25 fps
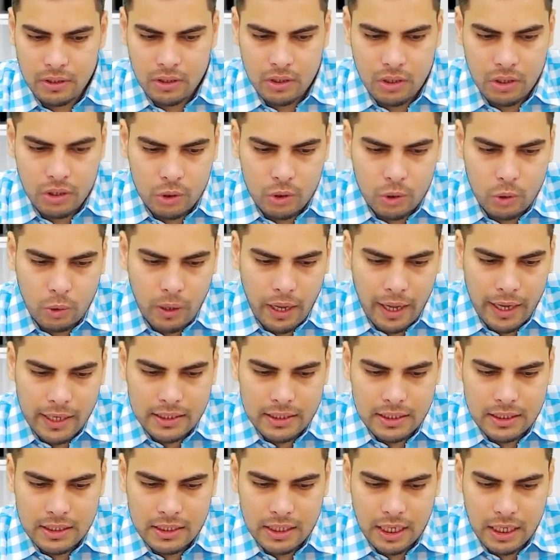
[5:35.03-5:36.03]
to
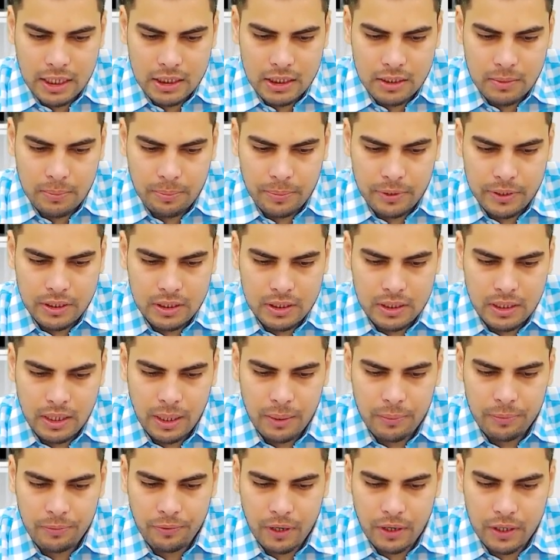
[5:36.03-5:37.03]
exercise
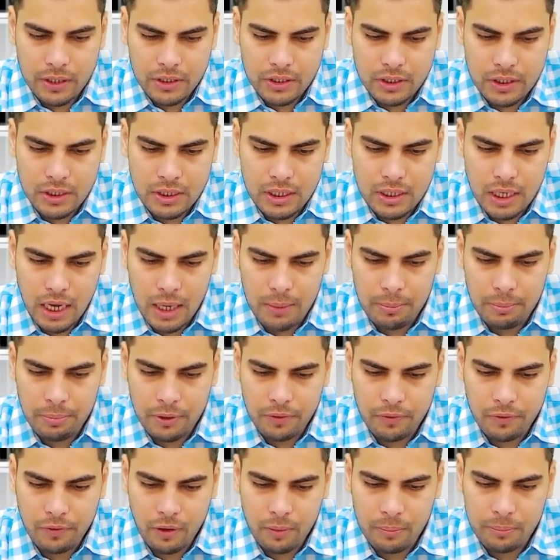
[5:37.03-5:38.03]
prescribed functions and
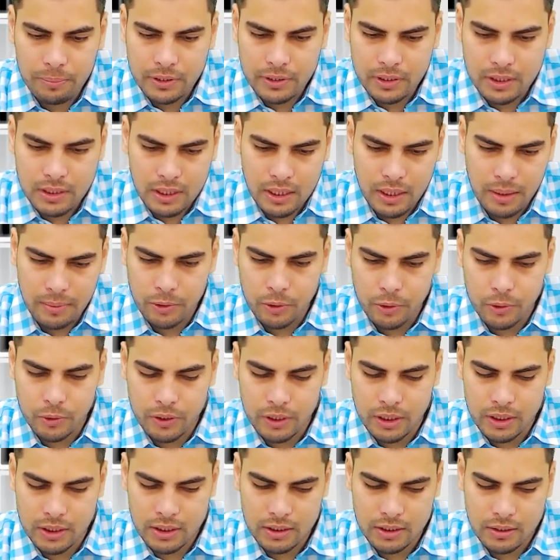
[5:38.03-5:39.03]
perform prescribed
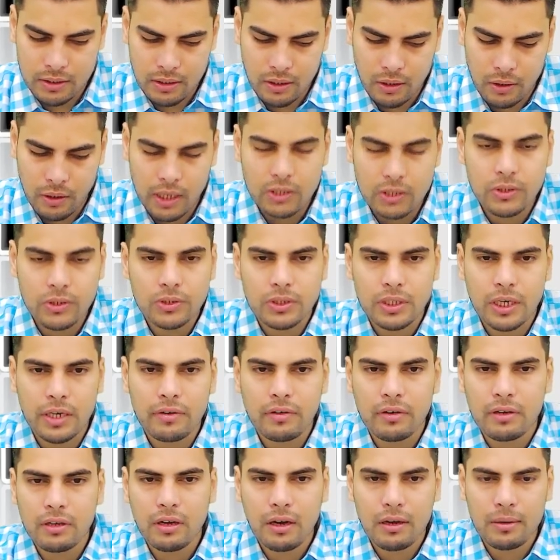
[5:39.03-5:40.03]
duties. Okay, so
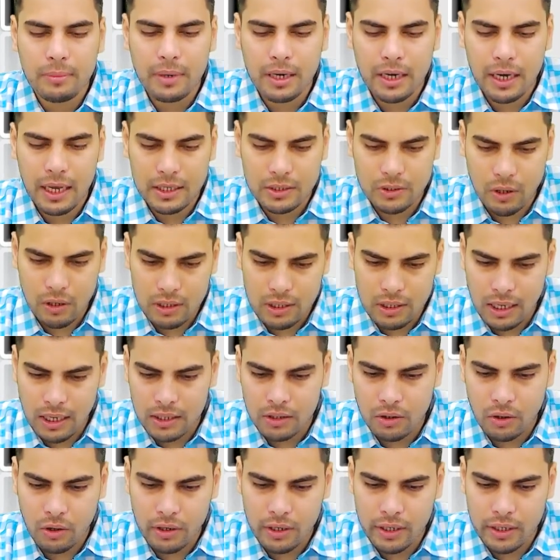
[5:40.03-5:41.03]
central government has got the
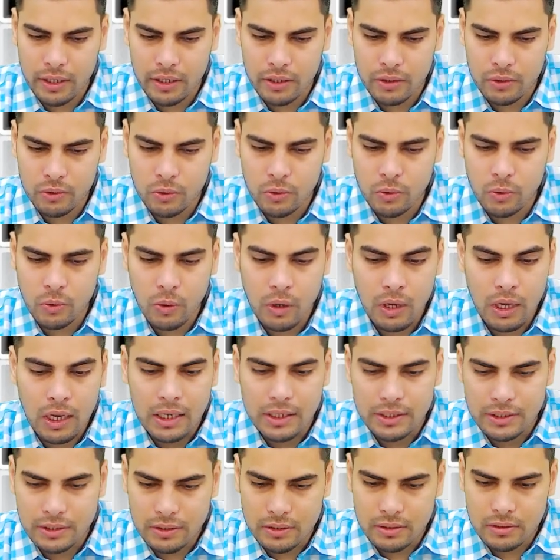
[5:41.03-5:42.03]
authority to
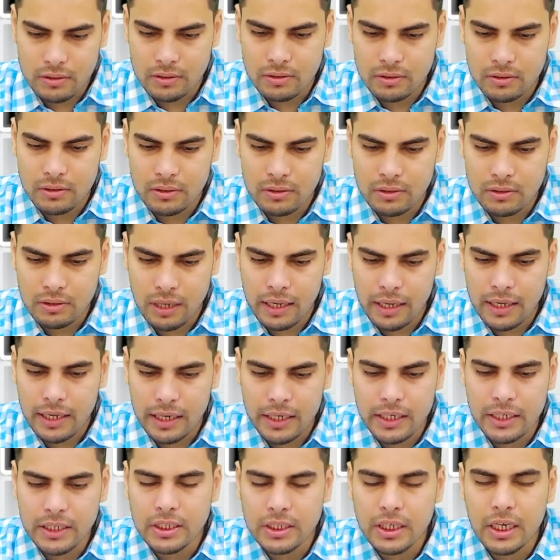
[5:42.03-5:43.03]

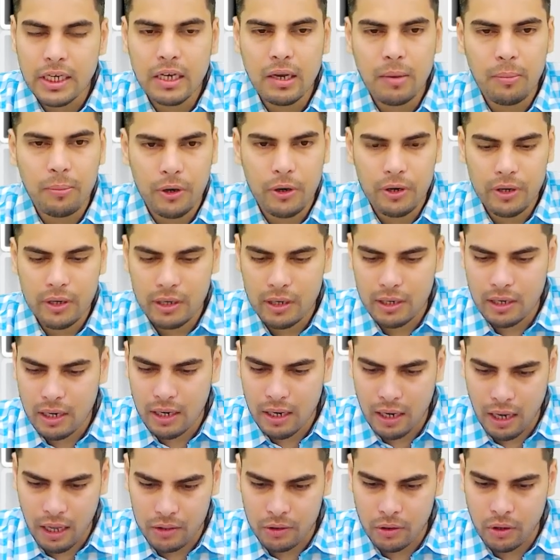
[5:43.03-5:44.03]
initiate a
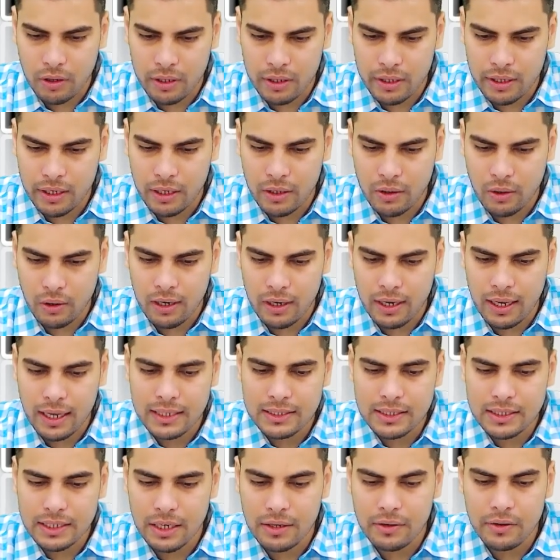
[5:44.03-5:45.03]
particular authority called
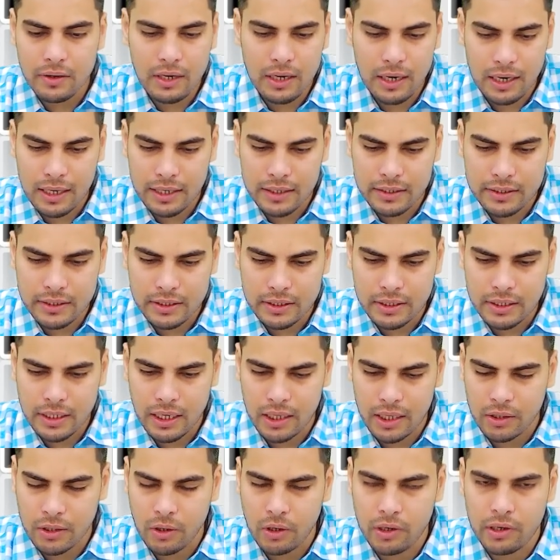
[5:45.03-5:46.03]
as Central Electricity
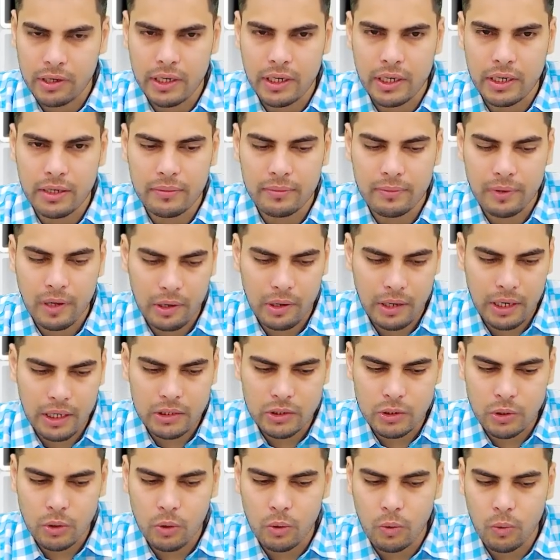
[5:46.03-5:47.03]
Authority. Okay,
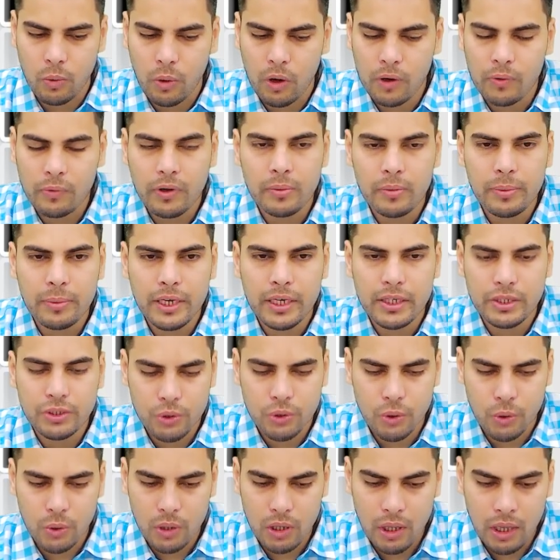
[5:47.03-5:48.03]
so what will be its
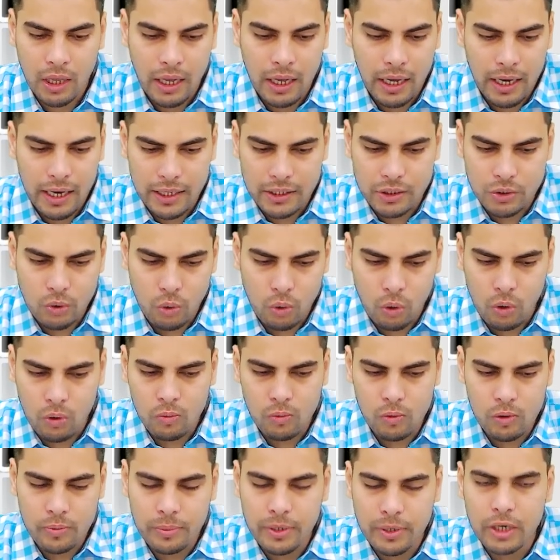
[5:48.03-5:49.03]
role? Its role
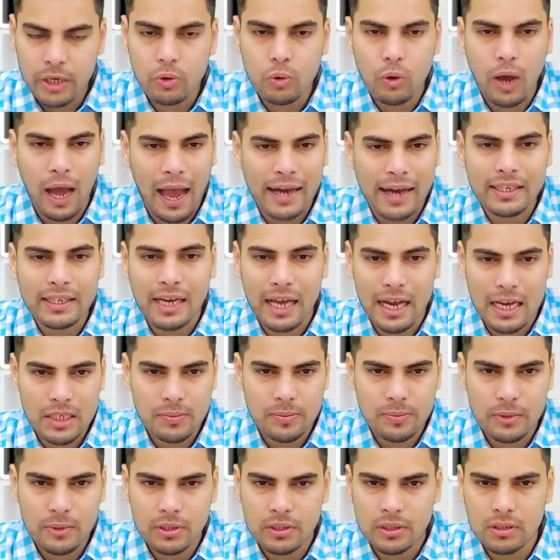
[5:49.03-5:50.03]
would be to act as
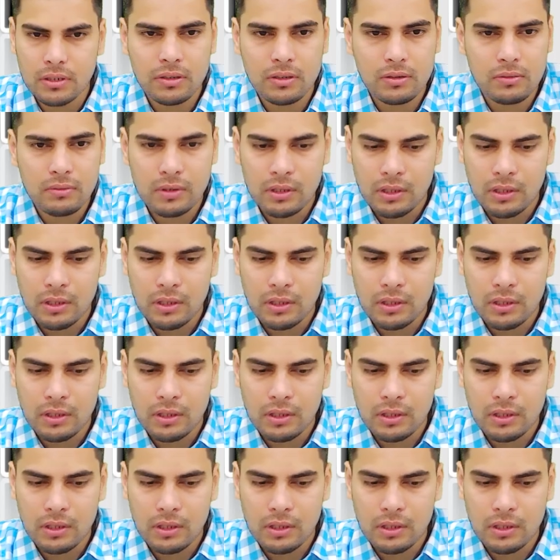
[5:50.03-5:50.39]
per the